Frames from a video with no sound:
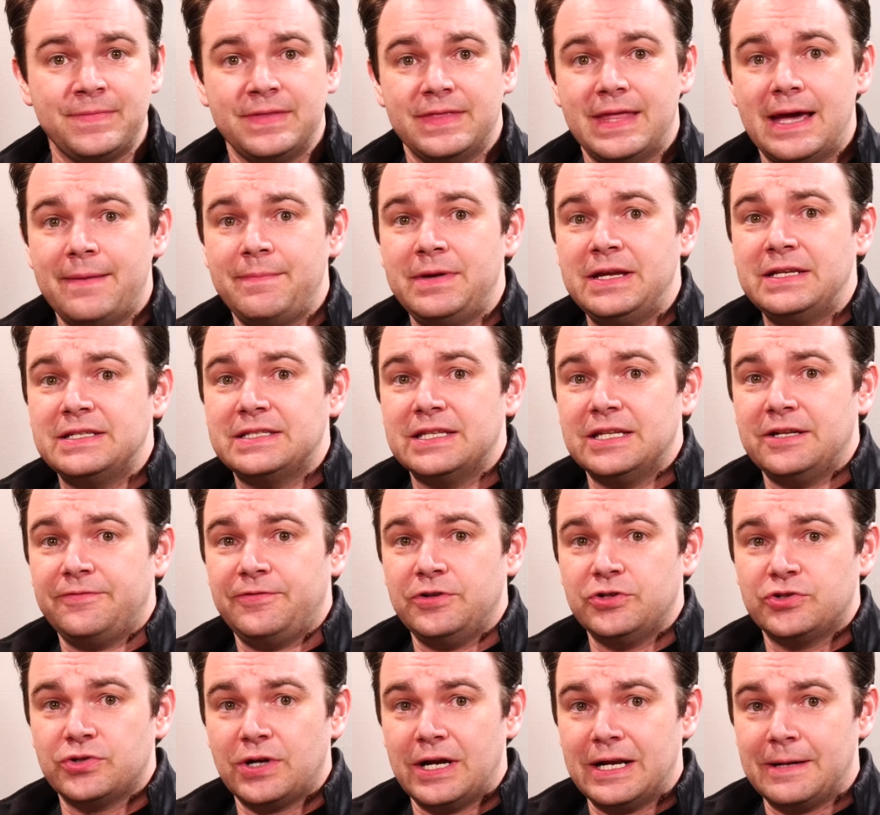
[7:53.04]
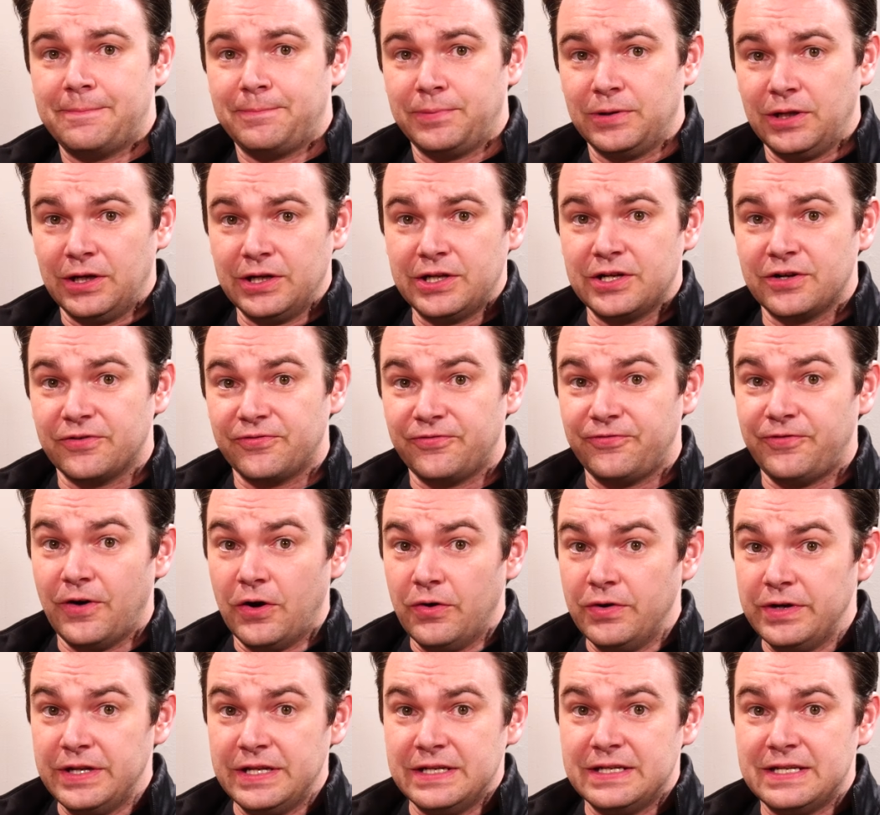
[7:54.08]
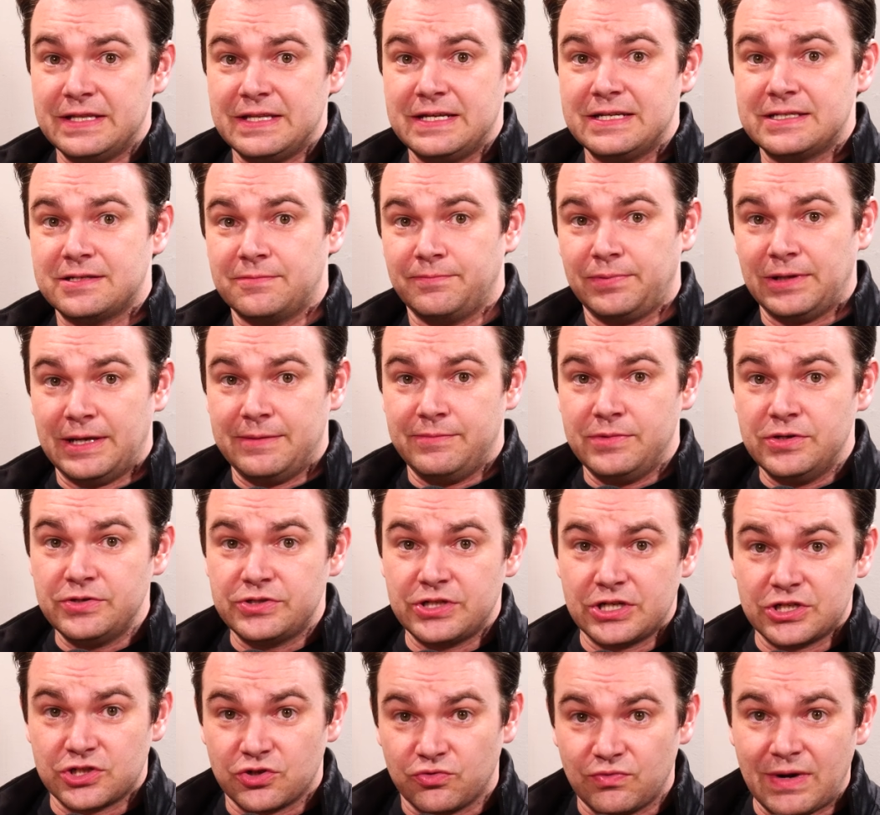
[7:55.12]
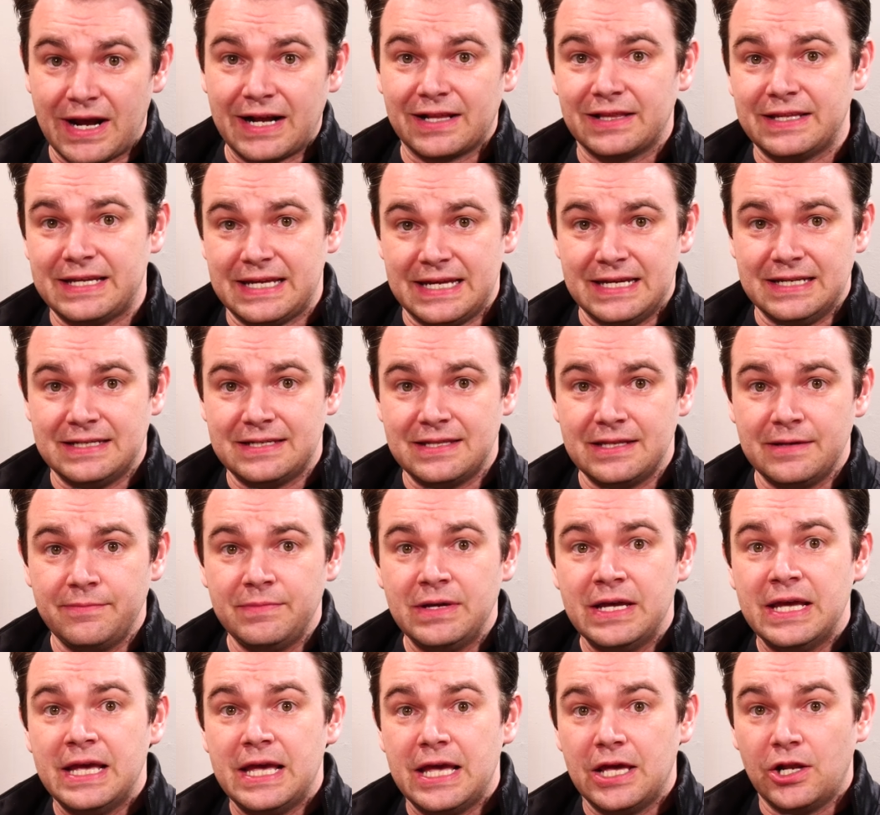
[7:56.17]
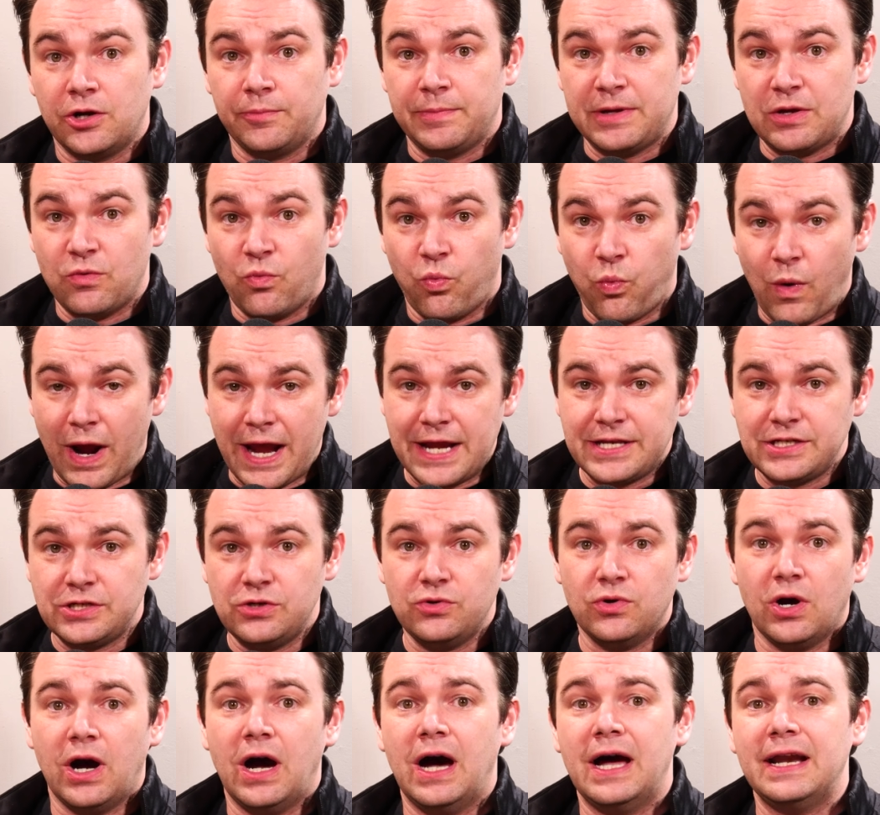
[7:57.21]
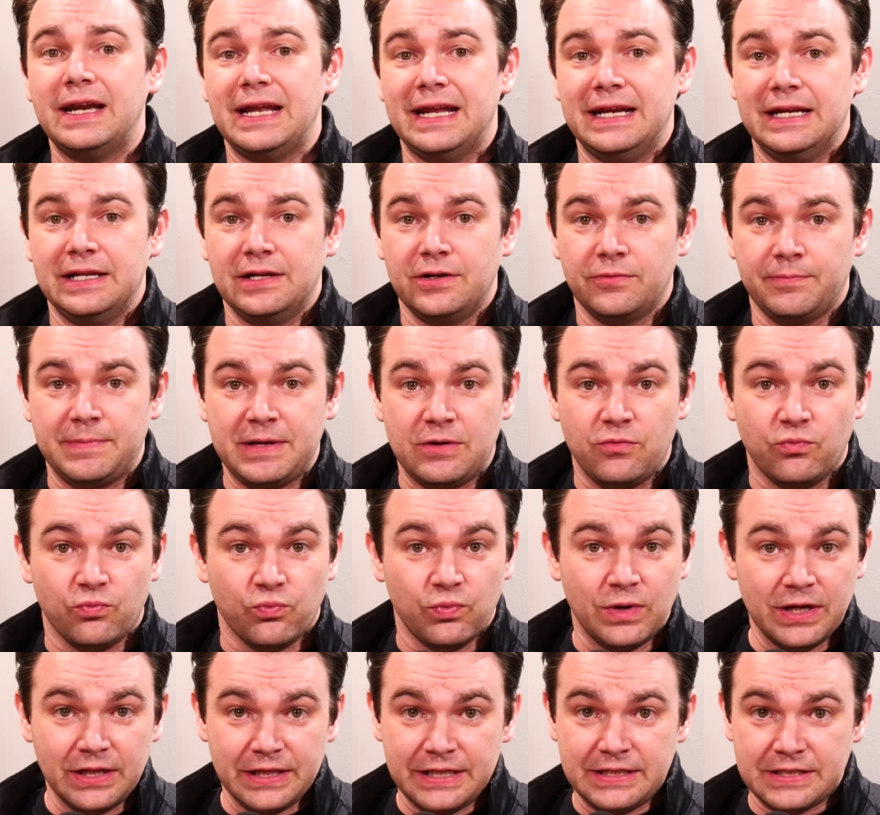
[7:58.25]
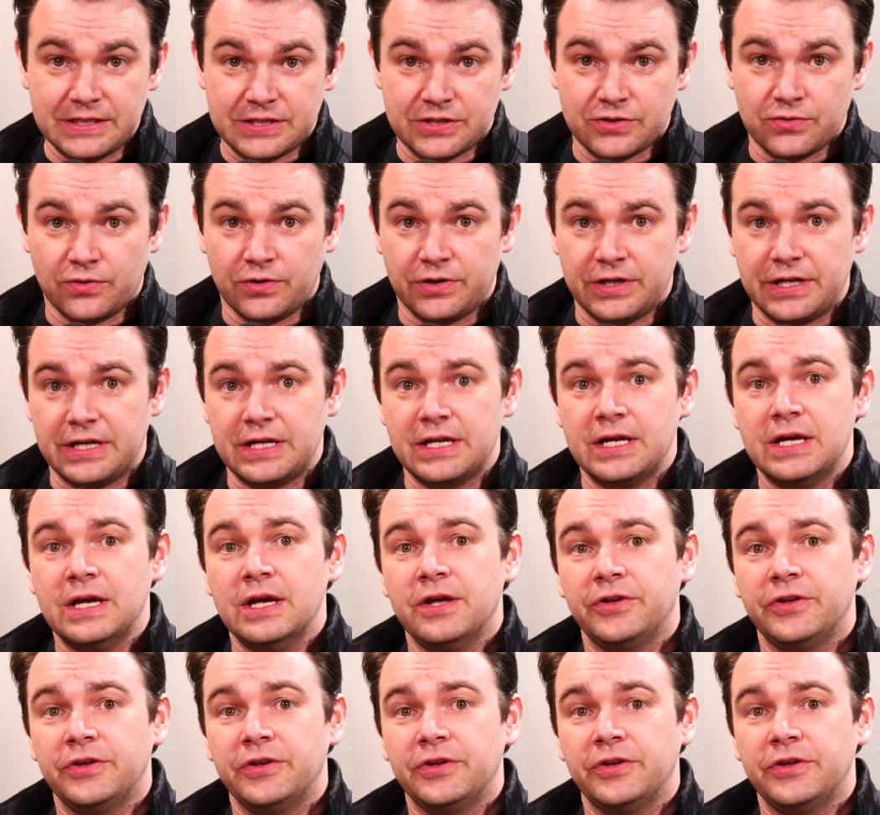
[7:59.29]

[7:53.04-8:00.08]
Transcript: That means that if you try to plug your phone into these and play music directly into them, it'll be way too hot and it'll be really distorted.